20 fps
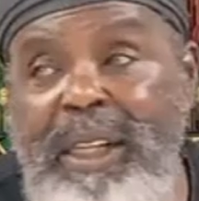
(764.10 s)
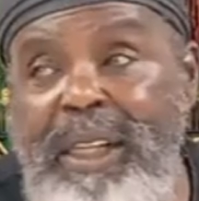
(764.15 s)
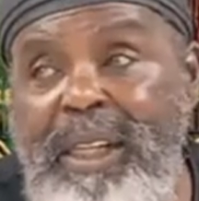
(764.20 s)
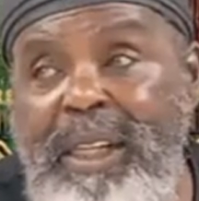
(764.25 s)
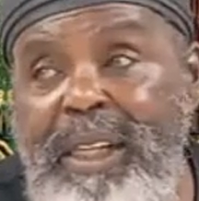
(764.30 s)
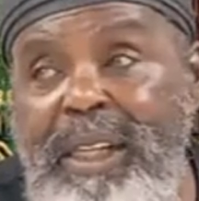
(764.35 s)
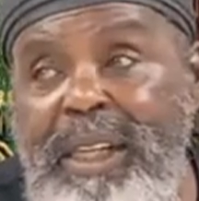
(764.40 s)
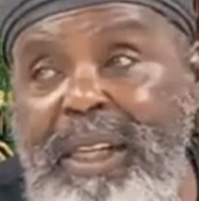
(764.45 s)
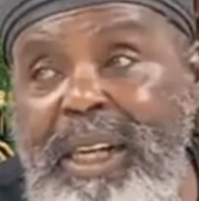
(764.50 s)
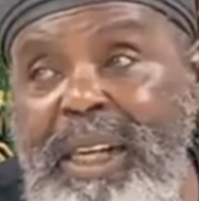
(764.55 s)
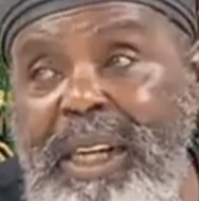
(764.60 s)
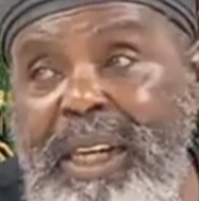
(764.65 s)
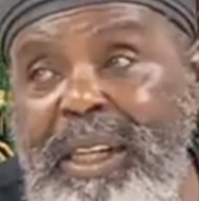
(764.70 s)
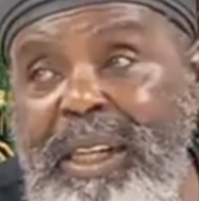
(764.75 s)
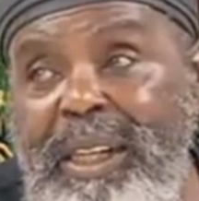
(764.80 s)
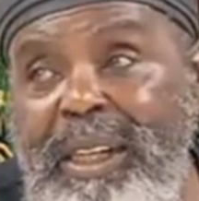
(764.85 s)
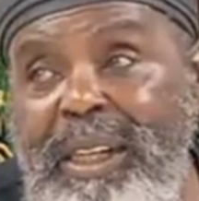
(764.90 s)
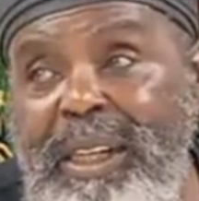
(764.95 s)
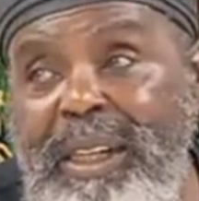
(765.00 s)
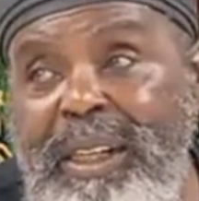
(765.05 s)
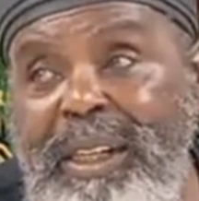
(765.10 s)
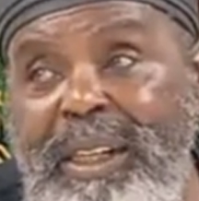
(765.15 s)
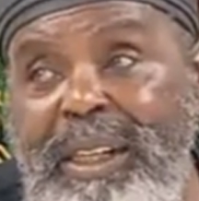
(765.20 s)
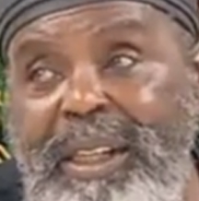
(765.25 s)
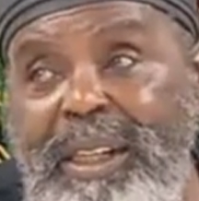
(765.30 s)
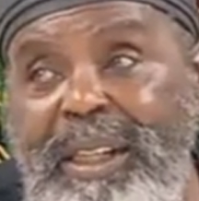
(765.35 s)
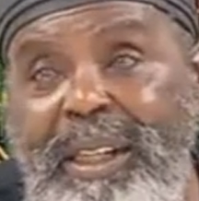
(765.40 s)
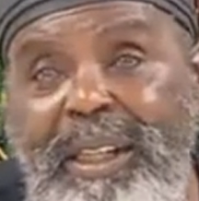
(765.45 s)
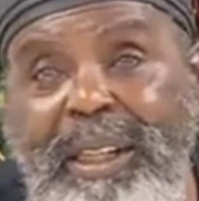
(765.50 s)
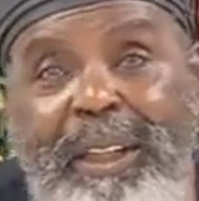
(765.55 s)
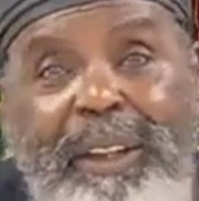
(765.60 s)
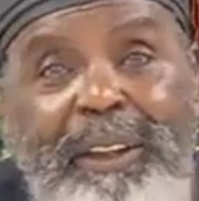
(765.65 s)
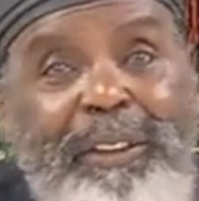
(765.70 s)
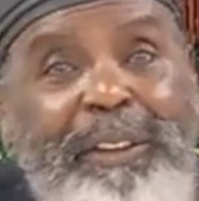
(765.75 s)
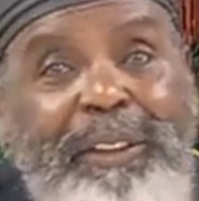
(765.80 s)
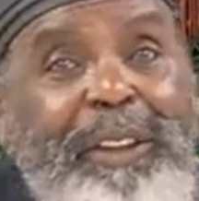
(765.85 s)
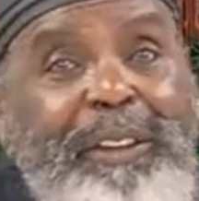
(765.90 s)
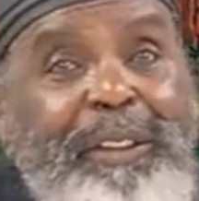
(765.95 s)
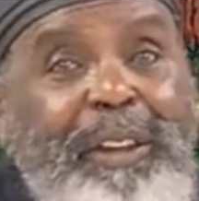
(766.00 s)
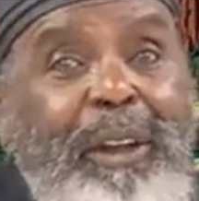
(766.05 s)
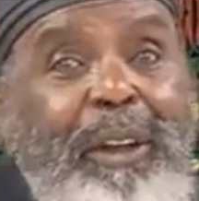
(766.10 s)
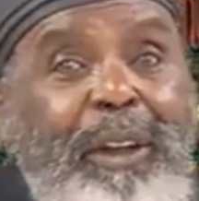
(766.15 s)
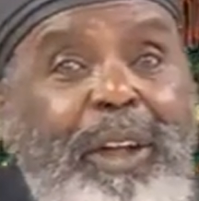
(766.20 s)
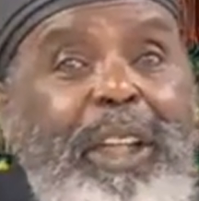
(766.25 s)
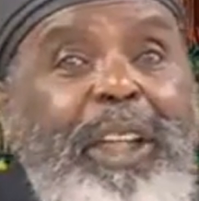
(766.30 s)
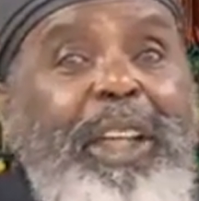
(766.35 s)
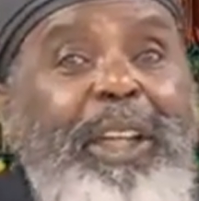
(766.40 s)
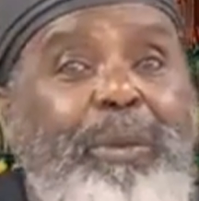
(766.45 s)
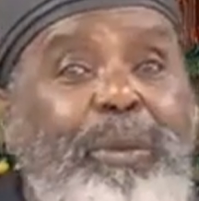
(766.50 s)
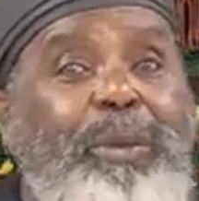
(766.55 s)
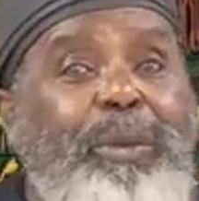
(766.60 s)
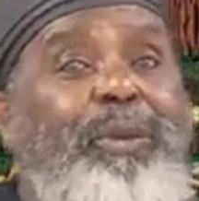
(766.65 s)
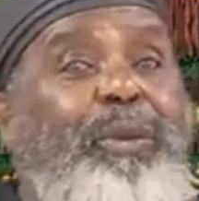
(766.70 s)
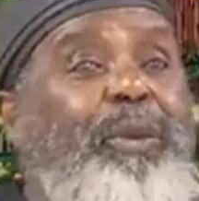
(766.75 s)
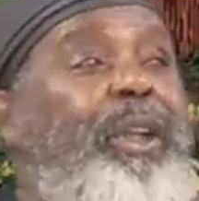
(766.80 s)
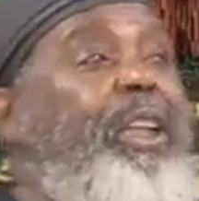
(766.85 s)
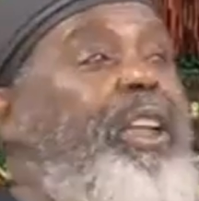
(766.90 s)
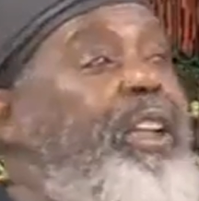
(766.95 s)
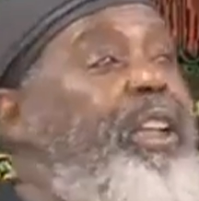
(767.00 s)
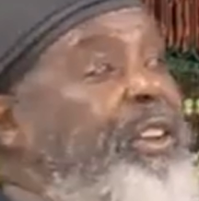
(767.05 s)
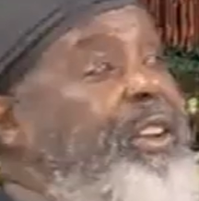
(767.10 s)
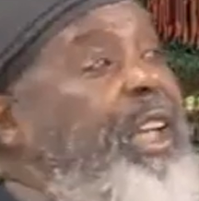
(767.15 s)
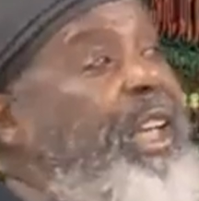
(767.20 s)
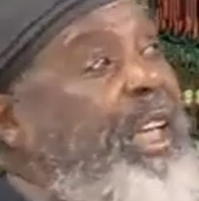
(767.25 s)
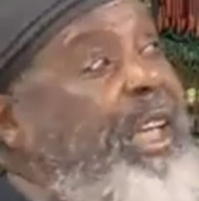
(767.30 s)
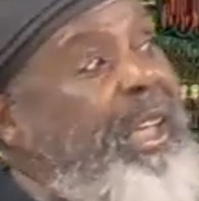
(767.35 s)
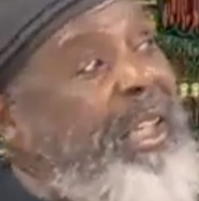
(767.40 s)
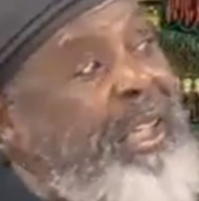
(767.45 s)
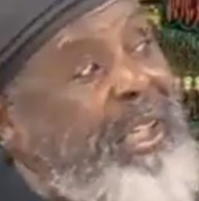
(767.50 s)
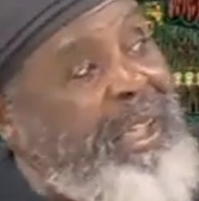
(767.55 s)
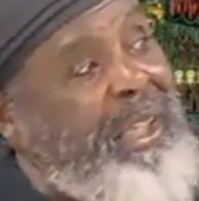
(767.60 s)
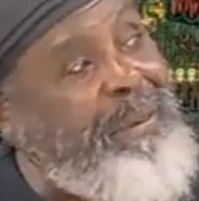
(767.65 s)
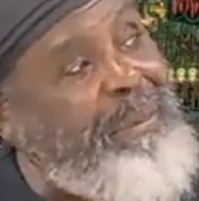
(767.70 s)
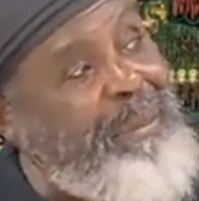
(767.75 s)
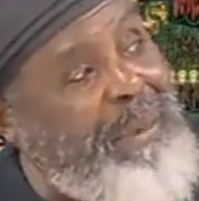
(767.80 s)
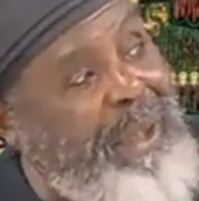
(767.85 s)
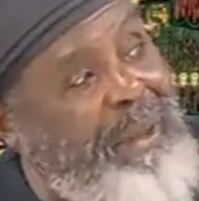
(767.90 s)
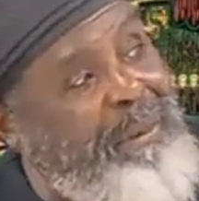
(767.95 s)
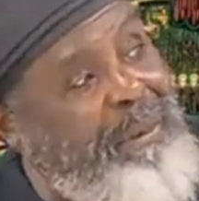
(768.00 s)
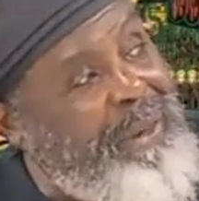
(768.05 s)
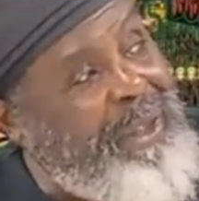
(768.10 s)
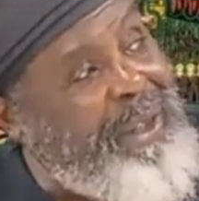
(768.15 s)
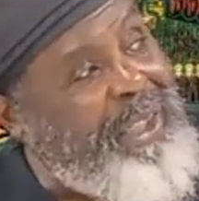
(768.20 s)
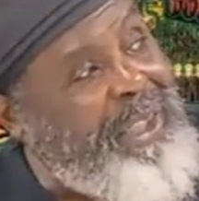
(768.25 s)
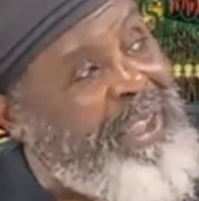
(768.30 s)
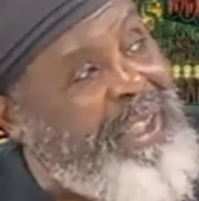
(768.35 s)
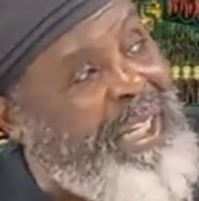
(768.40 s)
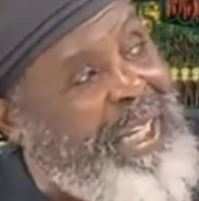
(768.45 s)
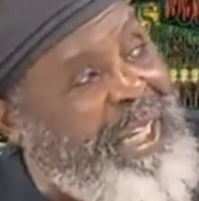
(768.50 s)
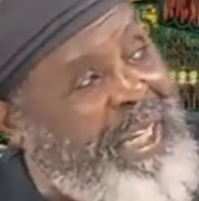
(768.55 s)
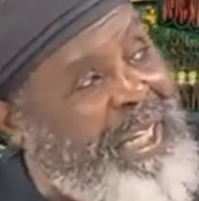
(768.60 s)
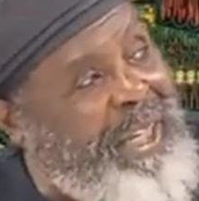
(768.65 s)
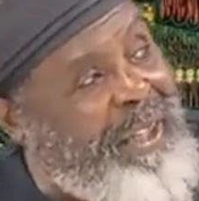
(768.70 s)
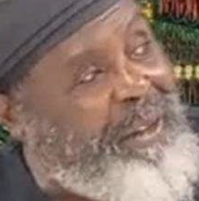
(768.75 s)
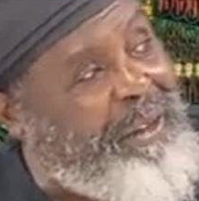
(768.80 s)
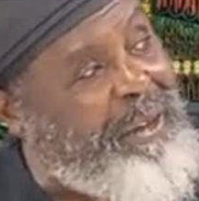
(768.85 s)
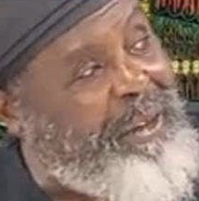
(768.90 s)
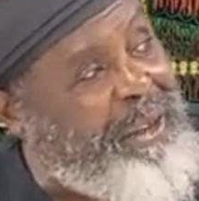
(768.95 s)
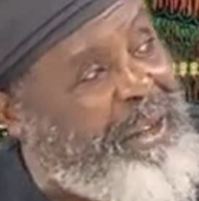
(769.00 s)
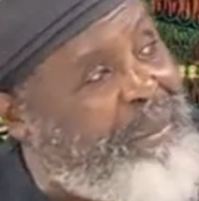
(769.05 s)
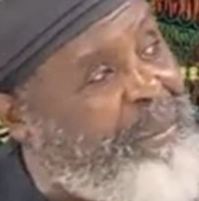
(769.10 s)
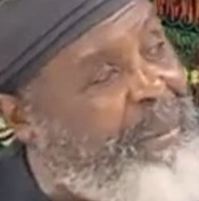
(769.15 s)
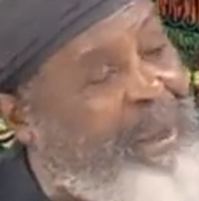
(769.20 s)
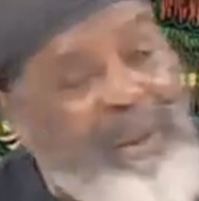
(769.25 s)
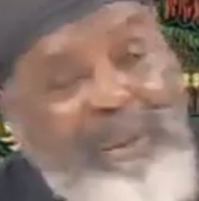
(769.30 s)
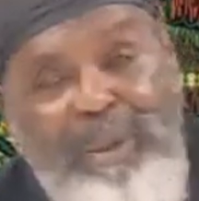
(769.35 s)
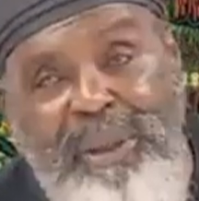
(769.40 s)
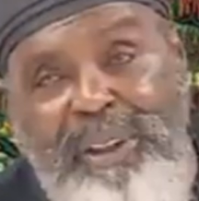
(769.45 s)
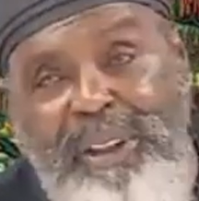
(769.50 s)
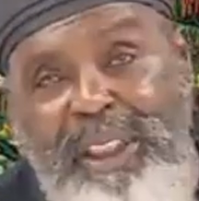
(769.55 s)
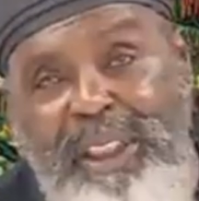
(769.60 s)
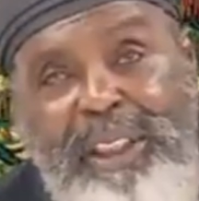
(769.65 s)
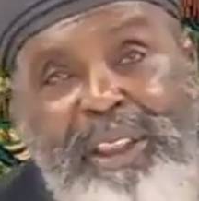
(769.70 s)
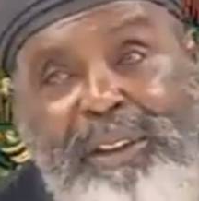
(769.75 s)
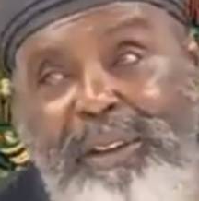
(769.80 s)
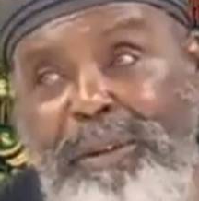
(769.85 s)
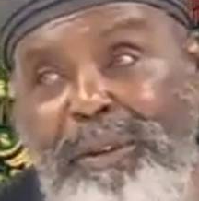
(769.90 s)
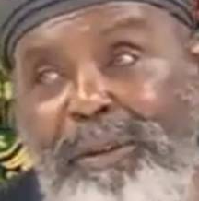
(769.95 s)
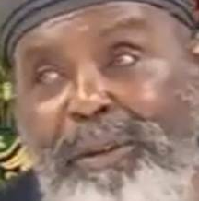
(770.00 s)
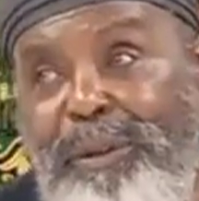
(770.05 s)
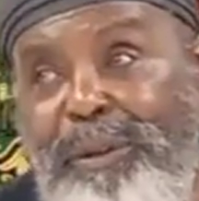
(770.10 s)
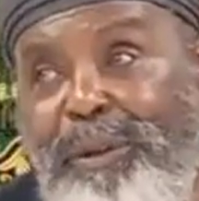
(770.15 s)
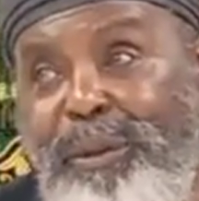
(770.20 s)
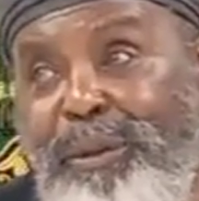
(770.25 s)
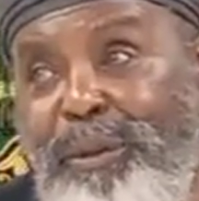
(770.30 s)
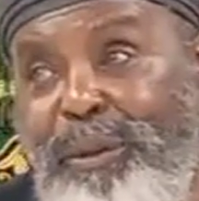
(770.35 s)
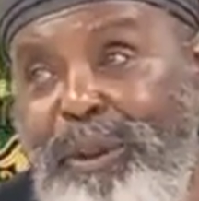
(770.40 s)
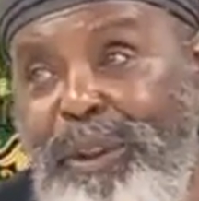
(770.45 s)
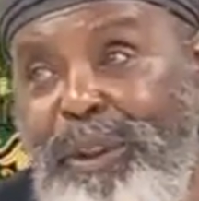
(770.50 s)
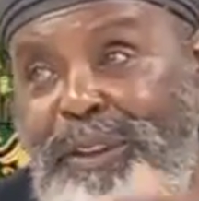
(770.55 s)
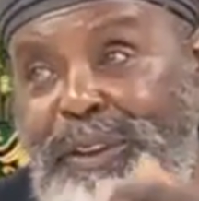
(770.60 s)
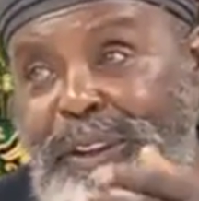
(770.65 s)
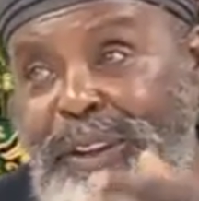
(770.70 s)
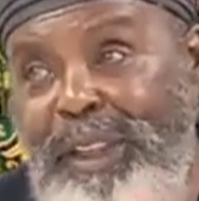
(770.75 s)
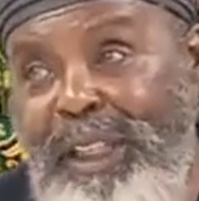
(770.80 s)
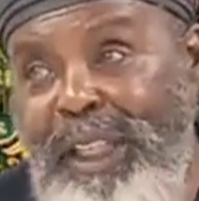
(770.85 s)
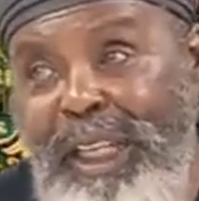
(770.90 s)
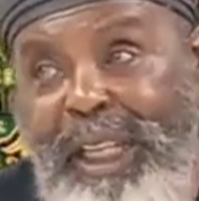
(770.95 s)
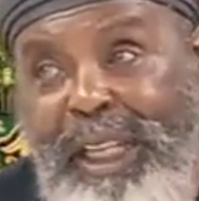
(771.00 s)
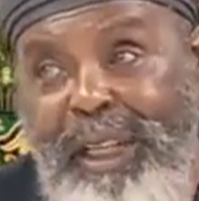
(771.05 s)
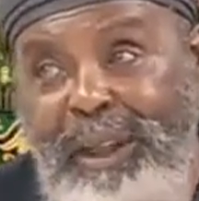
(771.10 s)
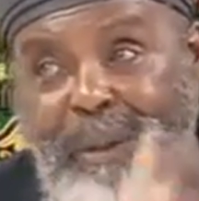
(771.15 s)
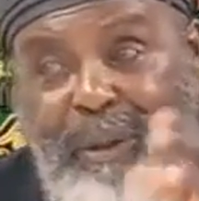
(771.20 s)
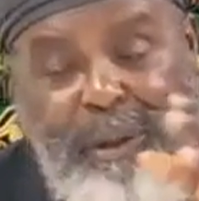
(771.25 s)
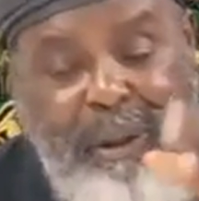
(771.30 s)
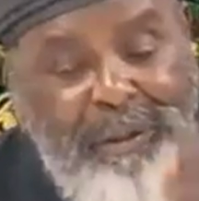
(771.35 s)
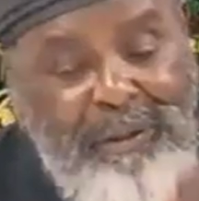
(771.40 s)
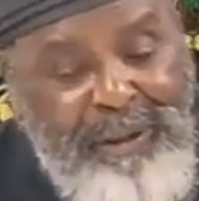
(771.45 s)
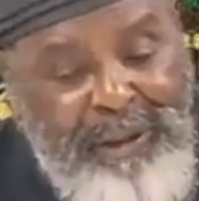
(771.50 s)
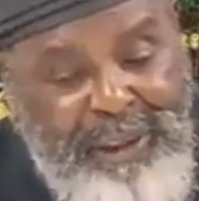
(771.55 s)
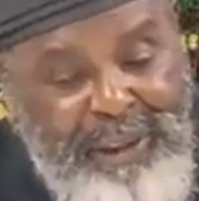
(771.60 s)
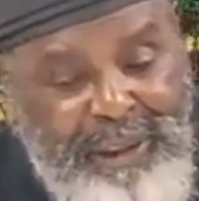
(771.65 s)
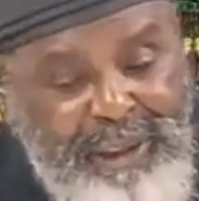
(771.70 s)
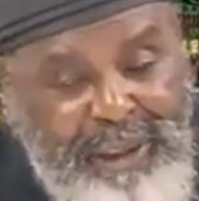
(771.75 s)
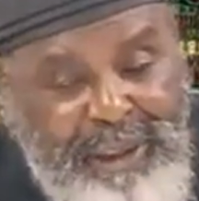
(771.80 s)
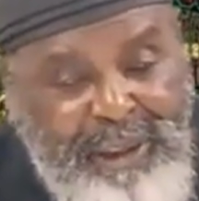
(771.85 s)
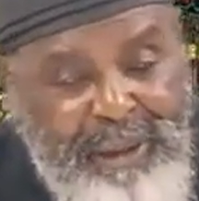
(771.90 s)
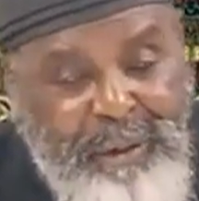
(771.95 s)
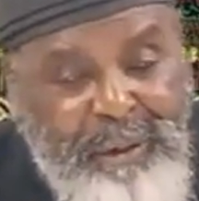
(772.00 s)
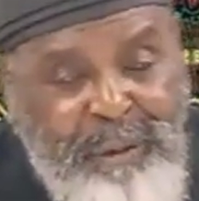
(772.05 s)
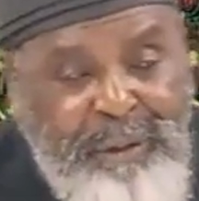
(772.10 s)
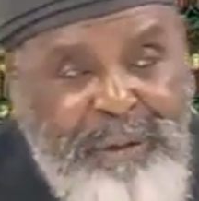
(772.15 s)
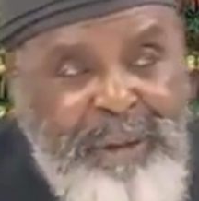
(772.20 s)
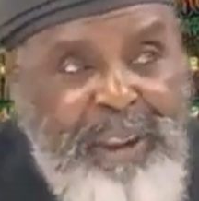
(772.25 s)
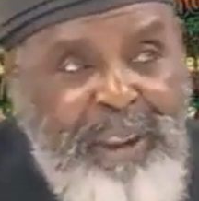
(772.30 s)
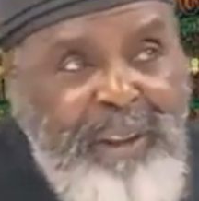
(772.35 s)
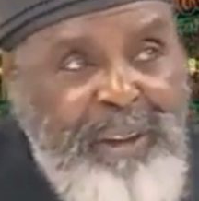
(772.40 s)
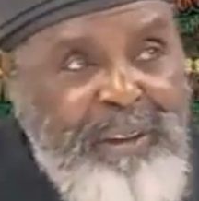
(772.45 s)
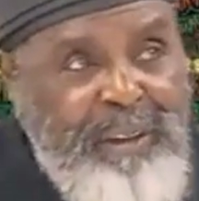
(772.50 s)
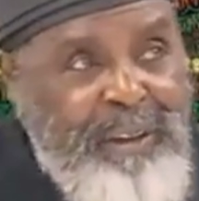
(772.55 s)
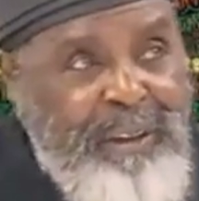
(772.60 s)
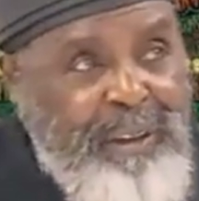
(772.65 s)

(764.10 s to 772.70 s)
Yeah, because that's all, when he's laying there about ready to die, or it maybe take you 2 weeks to die, whatever it did in those days.